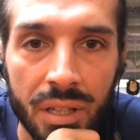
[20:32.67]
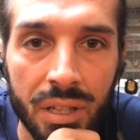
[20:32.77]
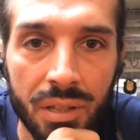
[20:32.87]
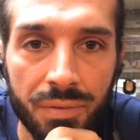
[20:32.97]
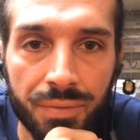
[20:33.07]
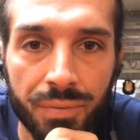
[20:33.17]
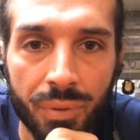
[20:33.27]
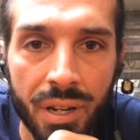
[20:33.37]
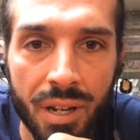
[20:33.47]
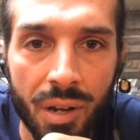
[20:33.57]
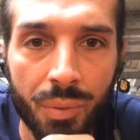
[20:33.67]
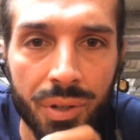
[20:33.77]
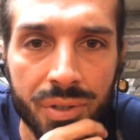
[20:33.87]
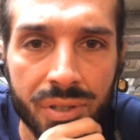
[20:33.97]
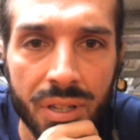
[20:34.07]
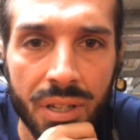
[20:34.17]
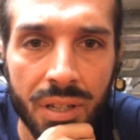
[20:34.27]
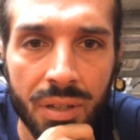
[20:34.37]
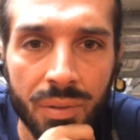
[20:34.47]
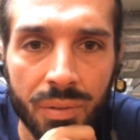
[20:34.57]
Yves, right now what you're
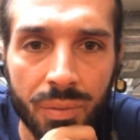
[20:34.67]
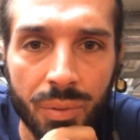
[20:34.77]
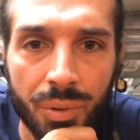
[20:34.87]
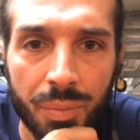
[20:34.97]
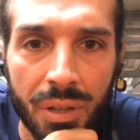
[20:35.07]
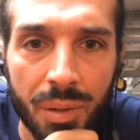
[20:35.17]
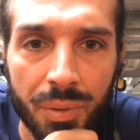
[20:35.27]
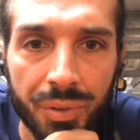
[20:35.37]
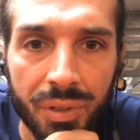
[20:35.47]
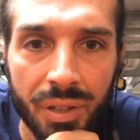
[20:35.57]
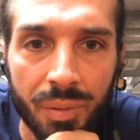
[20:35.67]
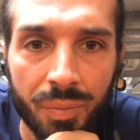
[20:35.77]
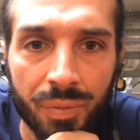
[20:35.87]
saying, will you be able to get